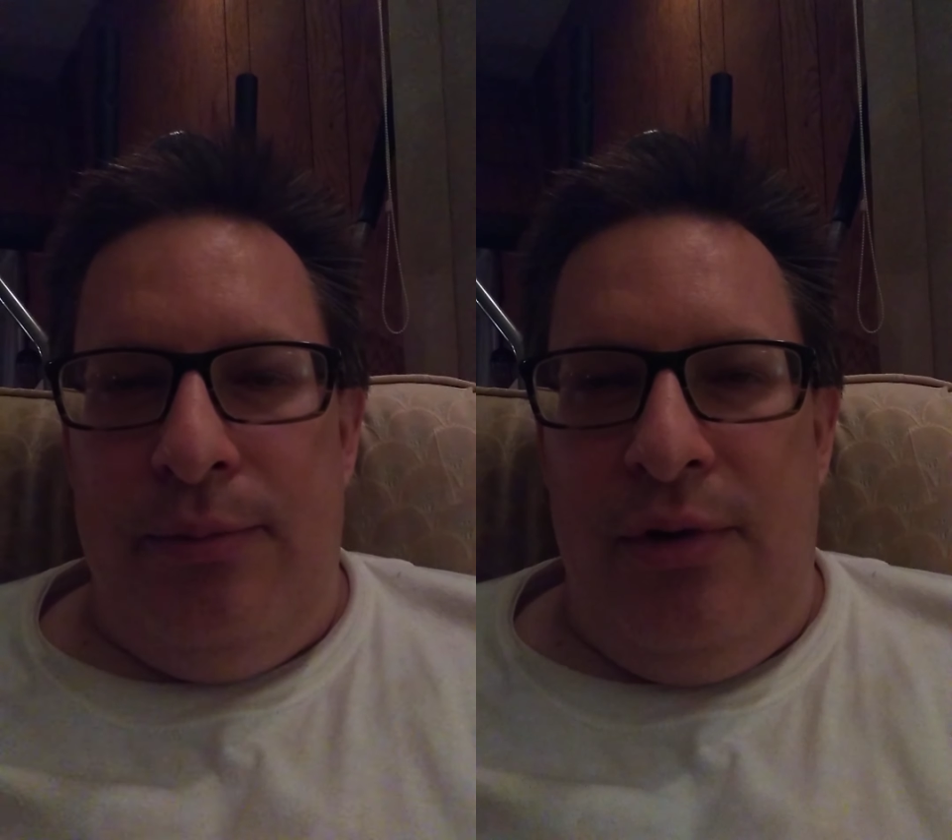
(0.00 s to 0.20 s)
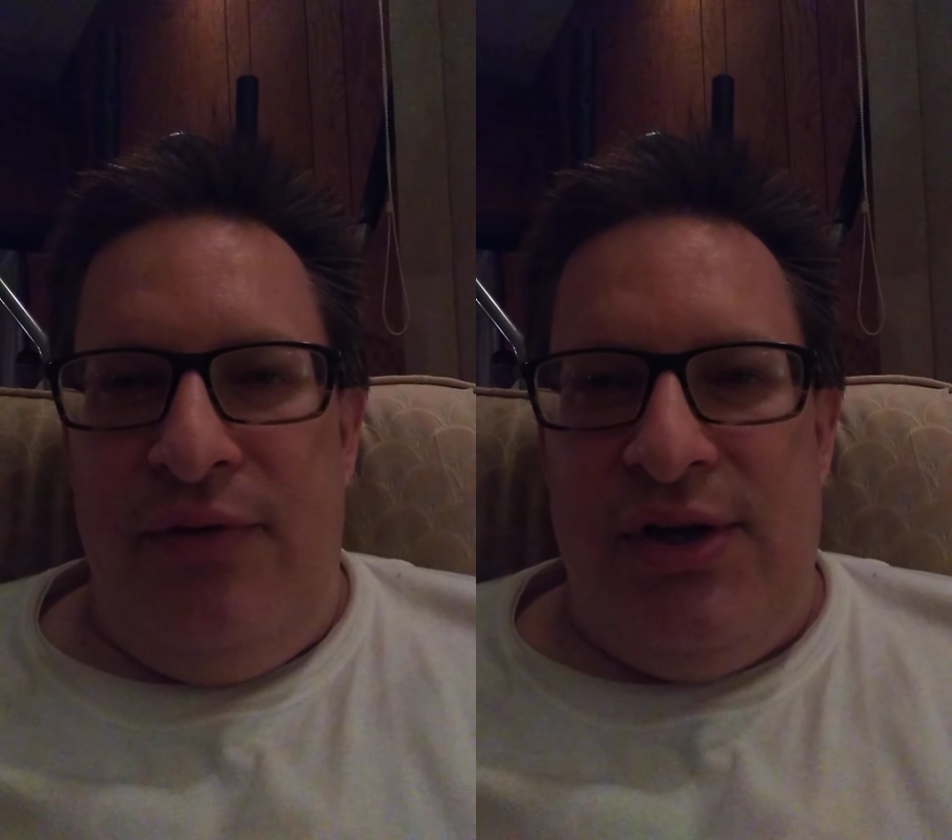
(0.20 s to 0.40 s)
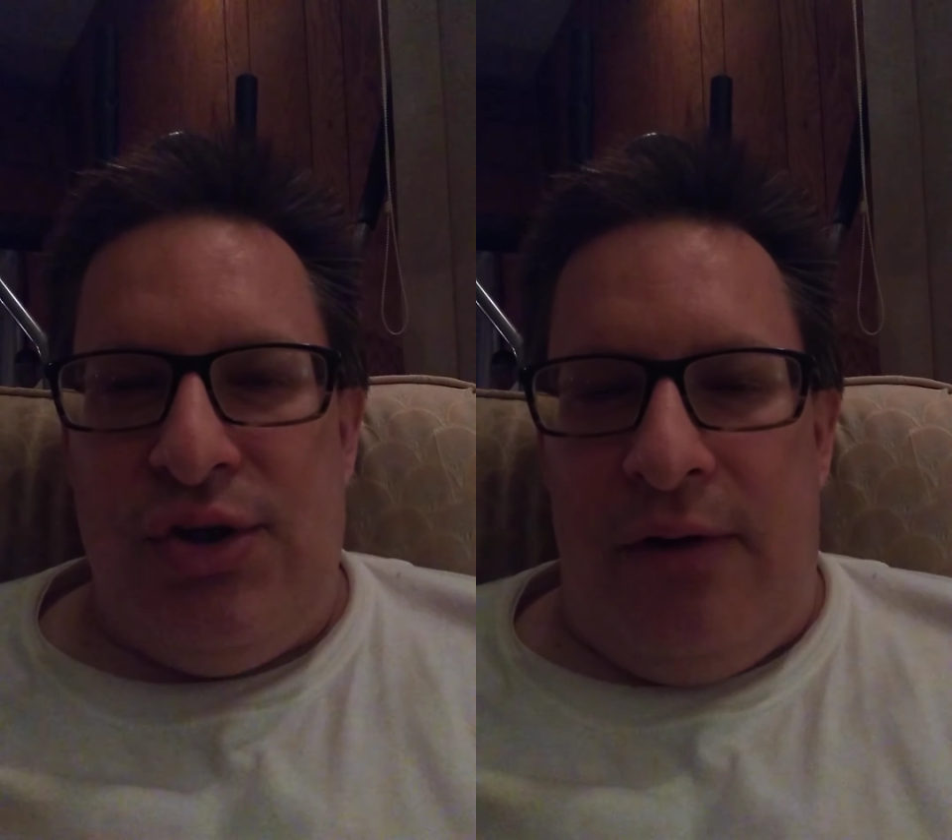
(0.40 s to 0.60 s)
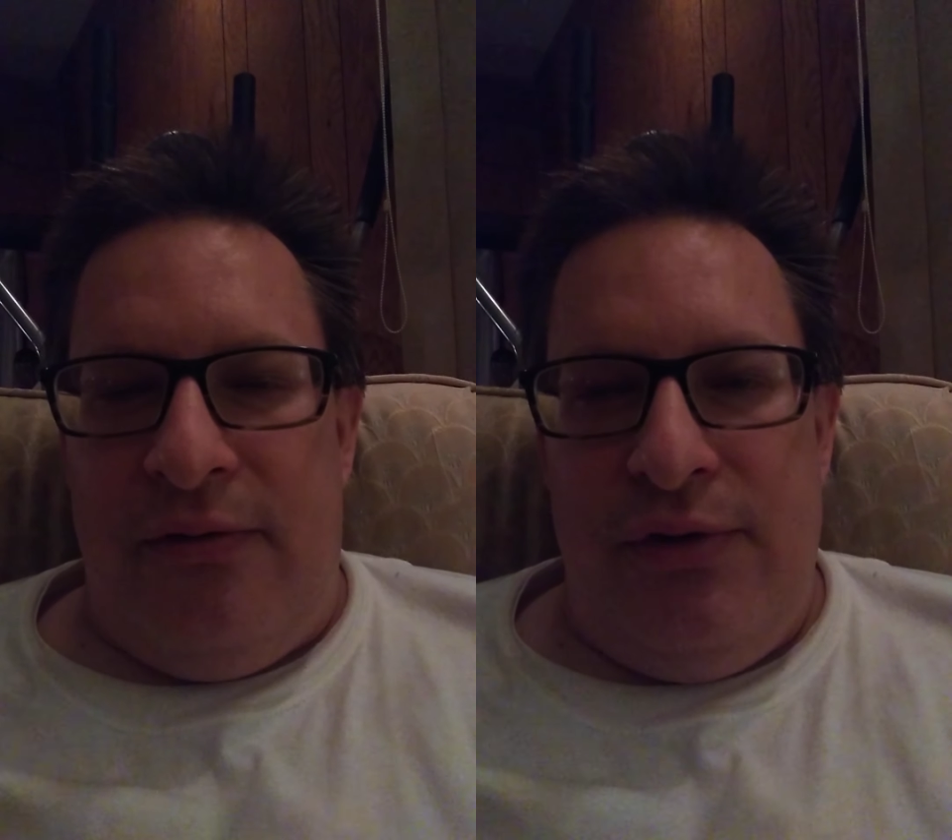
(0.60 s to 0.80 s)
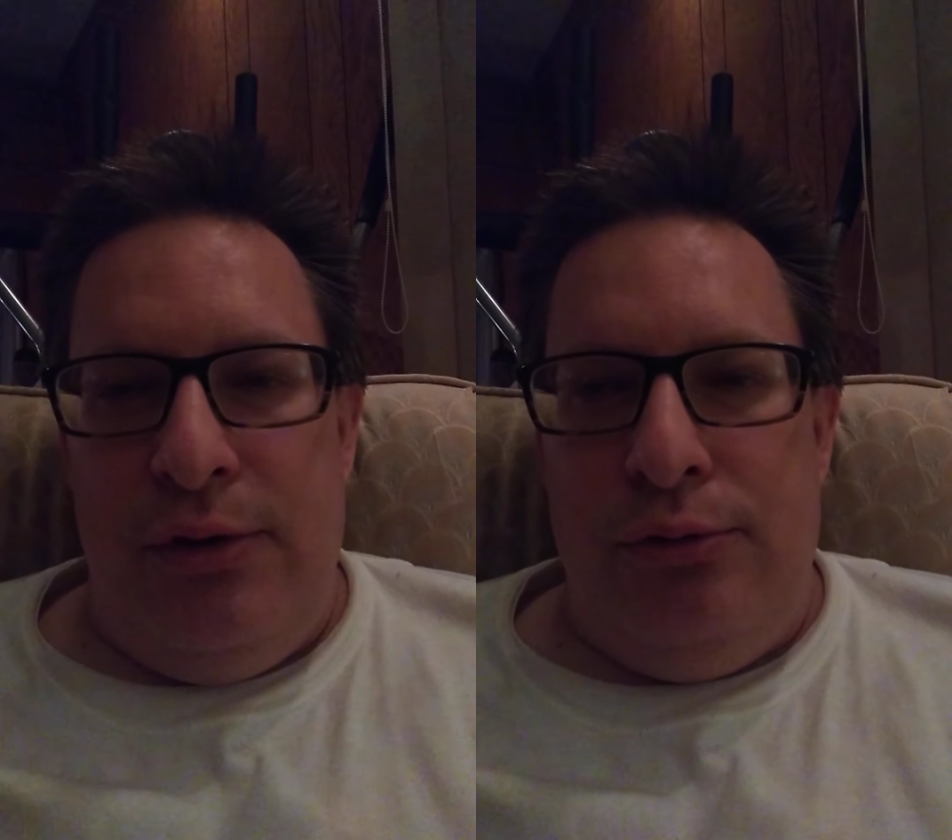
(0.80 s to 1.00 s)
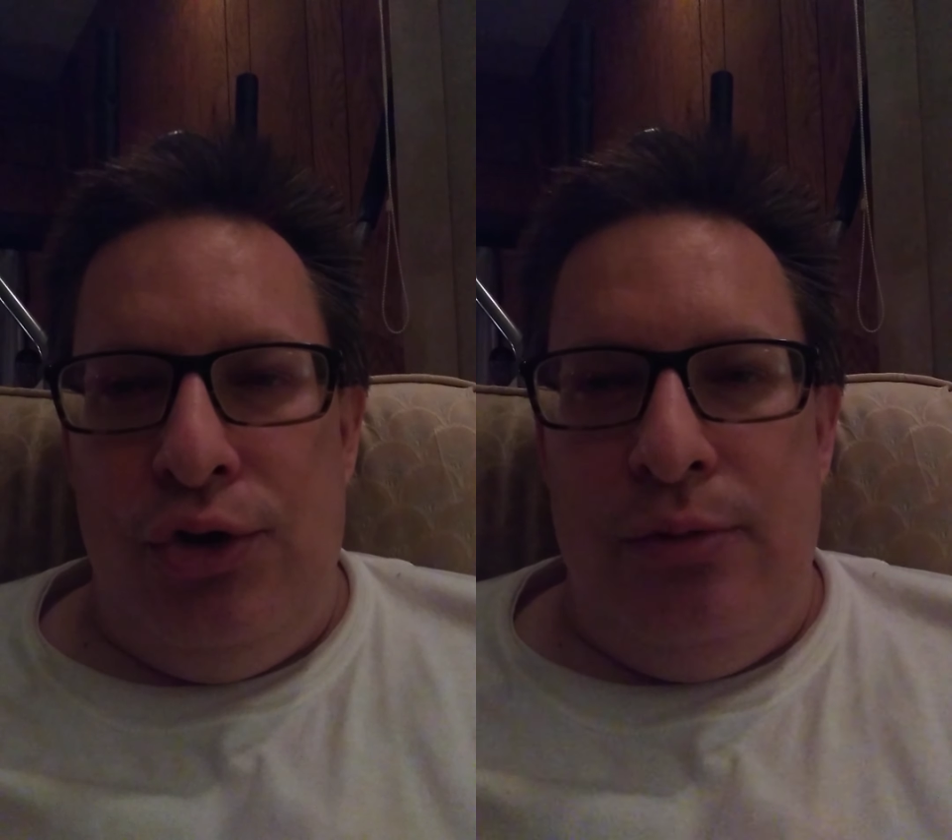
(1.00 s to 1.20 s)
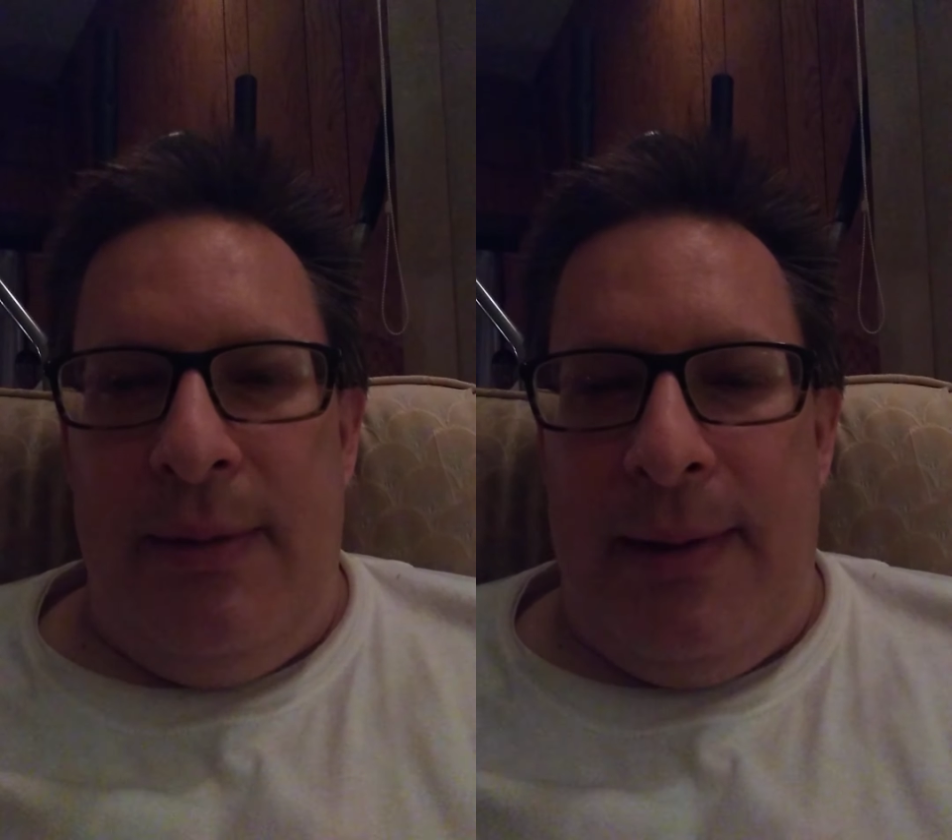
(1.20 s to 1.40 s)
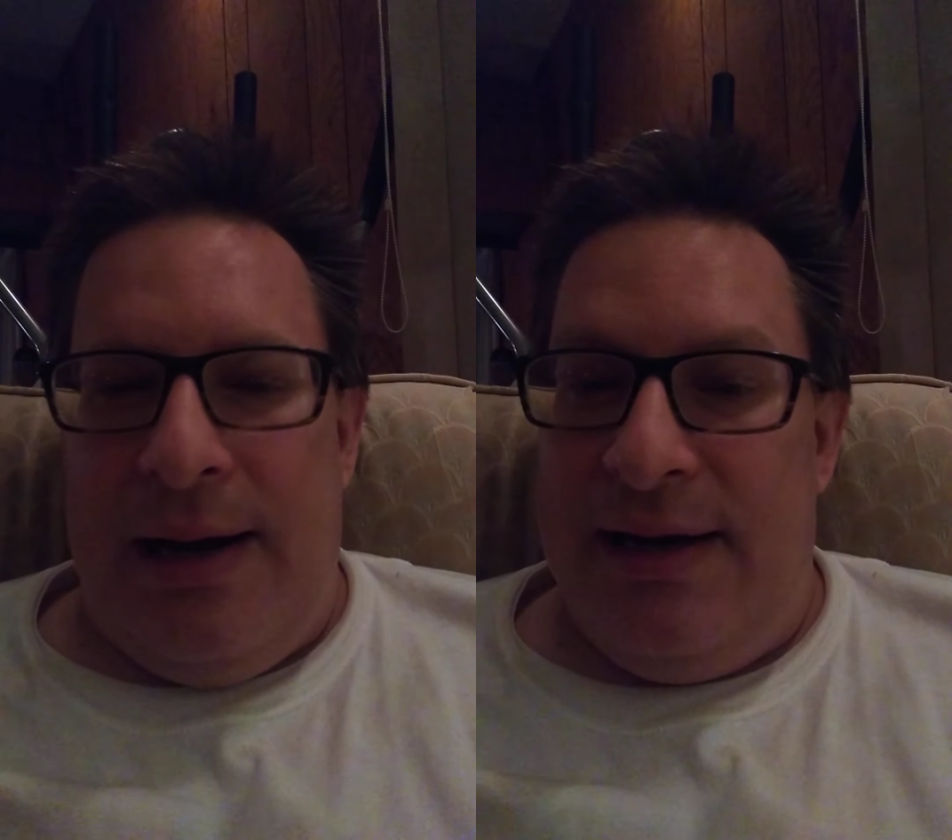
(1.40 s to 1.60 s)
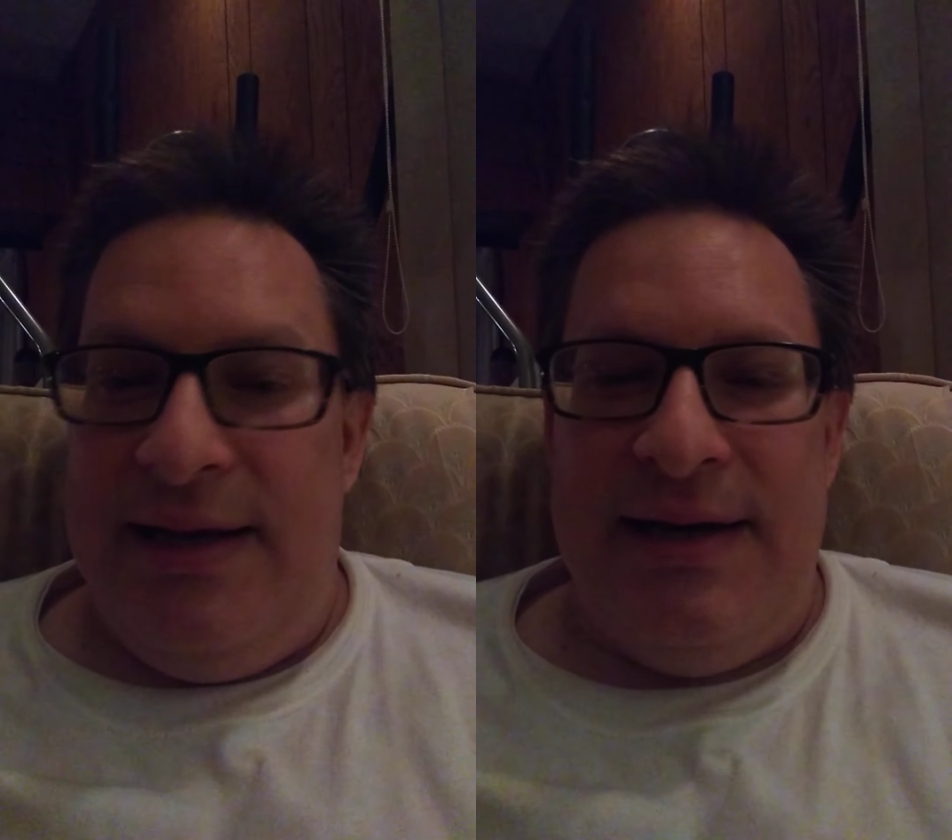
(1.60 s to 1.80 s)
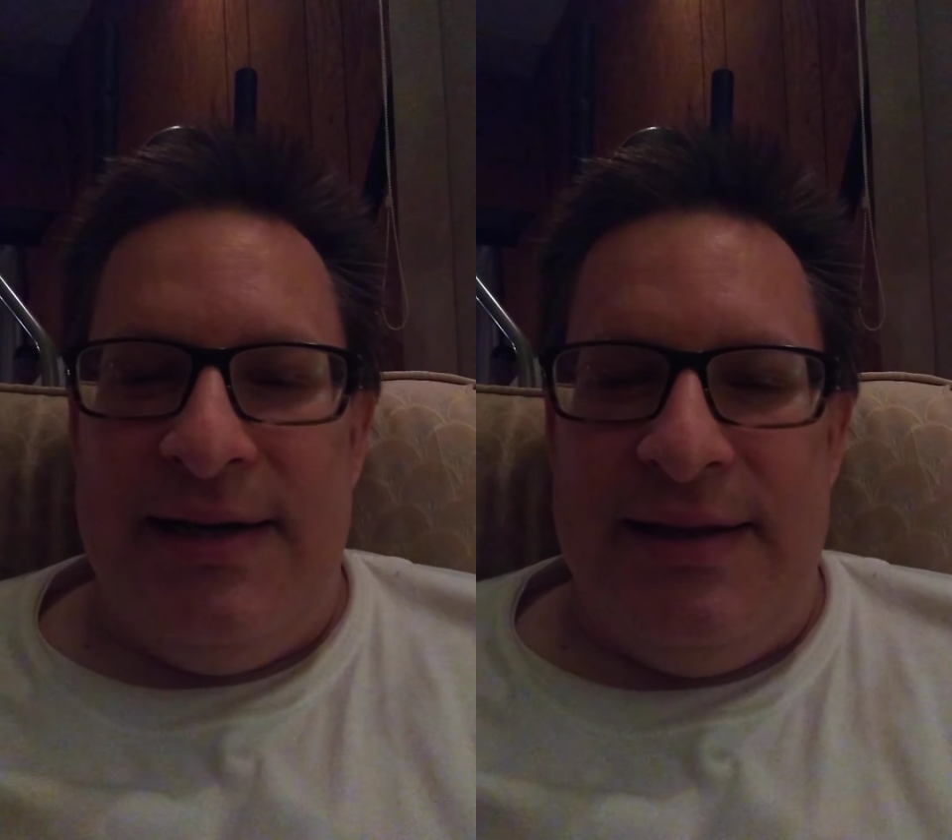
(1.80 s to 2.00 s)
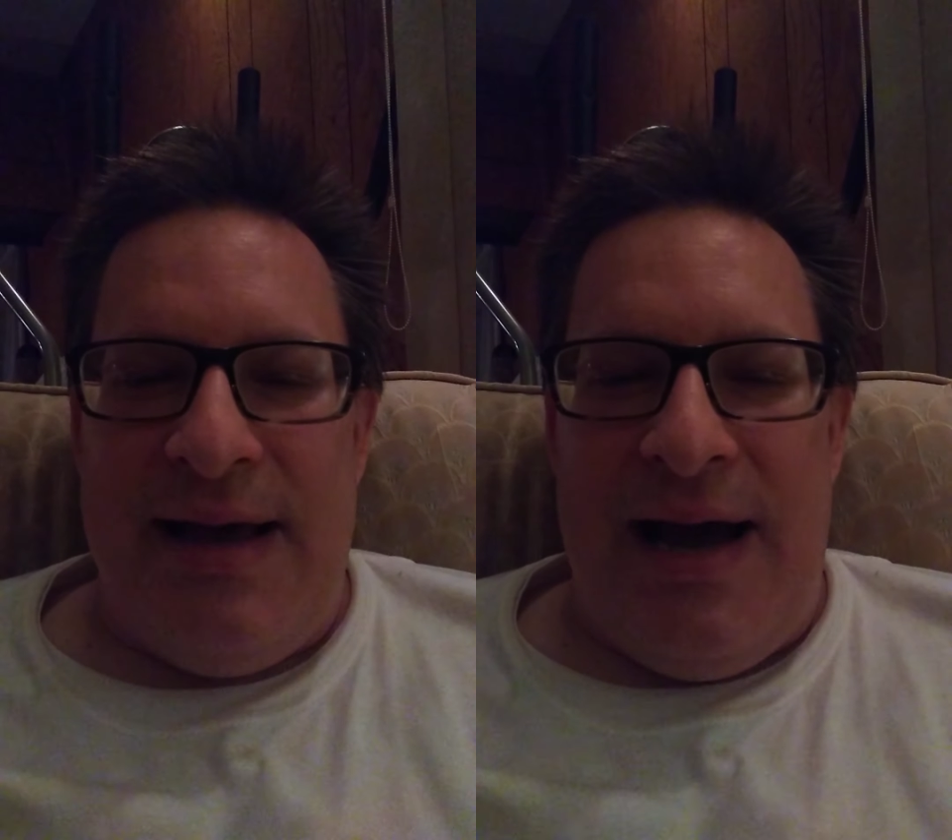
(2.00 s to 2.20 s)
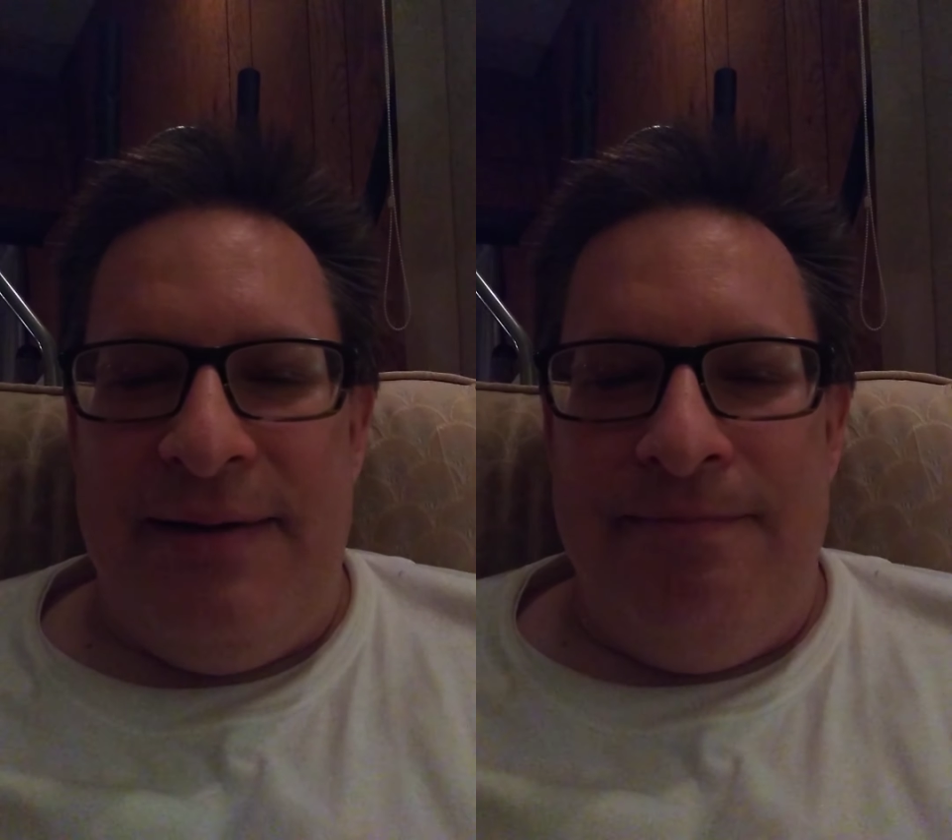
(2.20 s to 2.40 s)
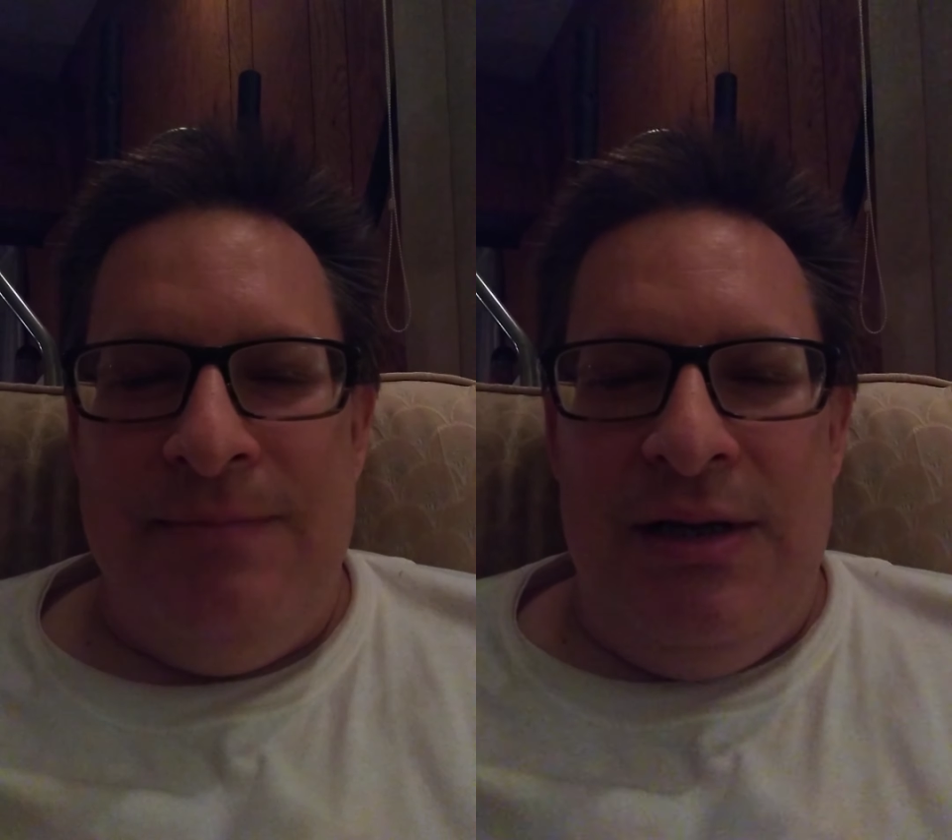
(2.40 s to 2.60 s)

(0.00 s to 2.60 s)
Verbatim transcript: movies off of YouTube I'm not going to get into that